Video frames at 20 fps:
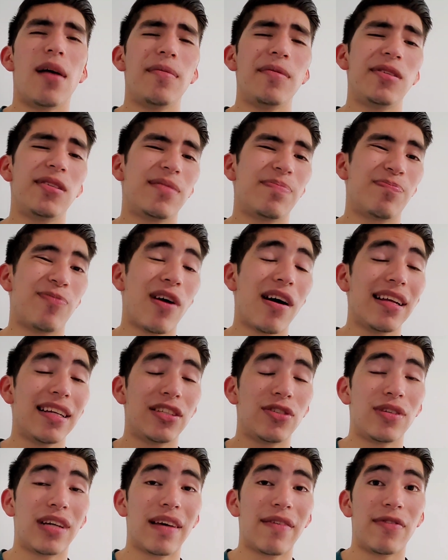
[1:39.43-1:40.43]
This is probably
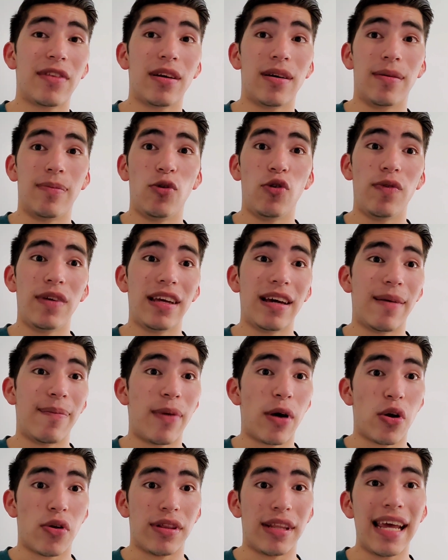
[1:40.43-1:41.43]
to give the movie a
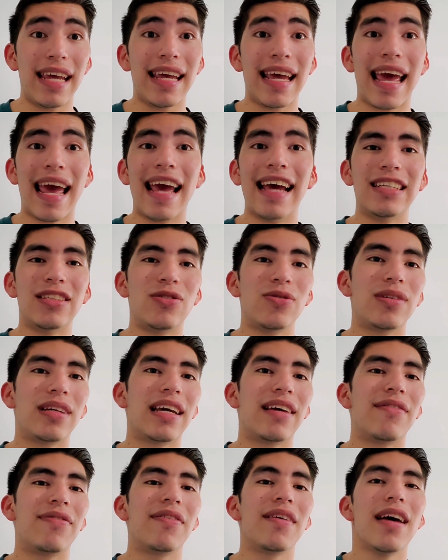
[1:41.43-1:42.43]
better date and to
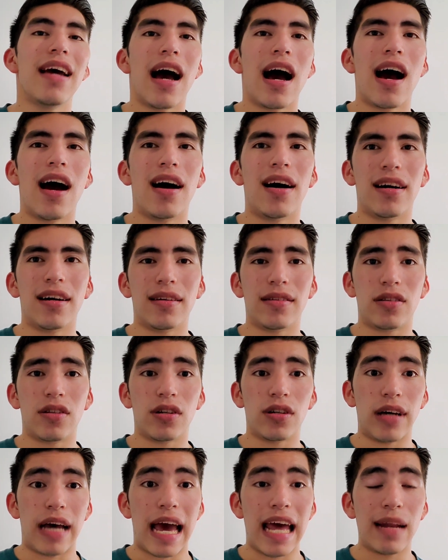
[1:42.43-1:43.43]
give
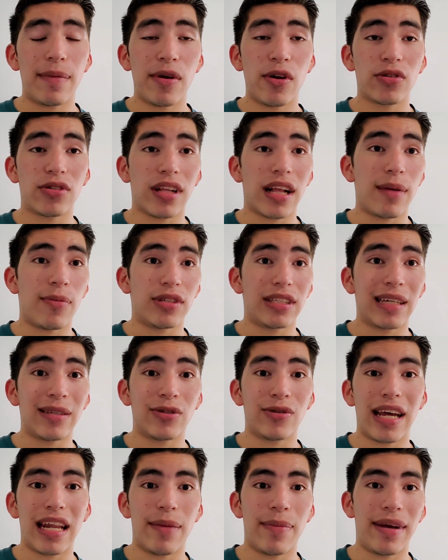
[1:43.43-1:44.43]
the animators a lot more time
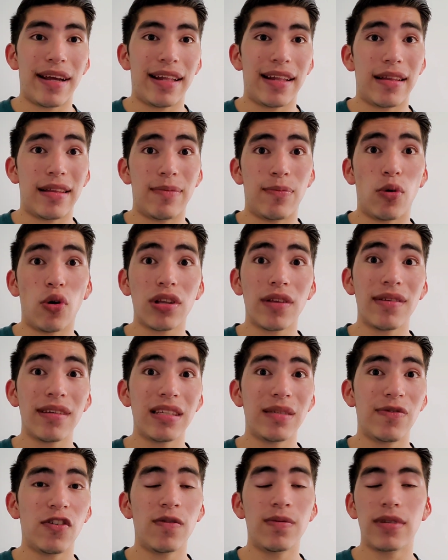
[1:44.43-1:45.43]
to animate both of
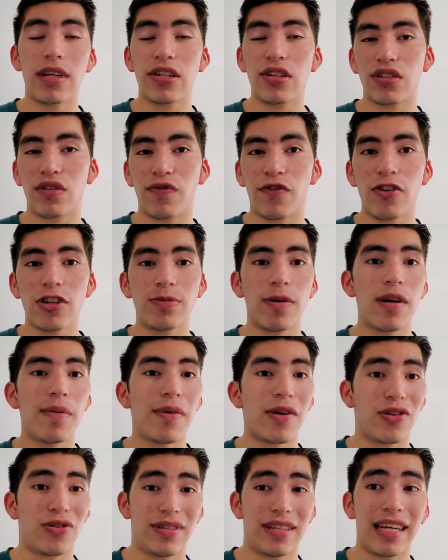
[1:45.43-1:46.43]
these films, not just the first part,
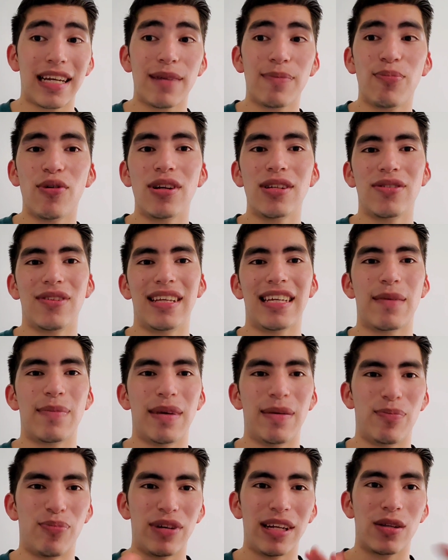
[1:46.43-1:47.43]
but also the second part, so they can
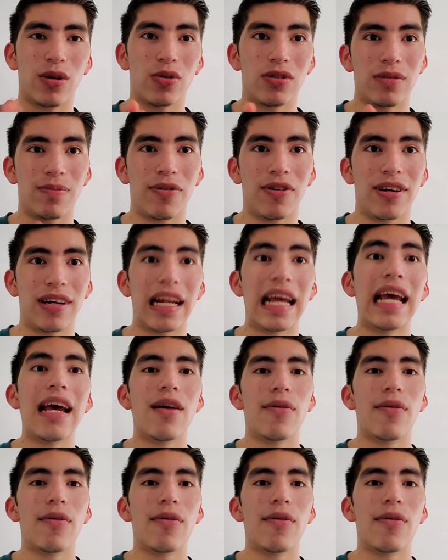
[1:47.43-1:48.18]
be pretty close apart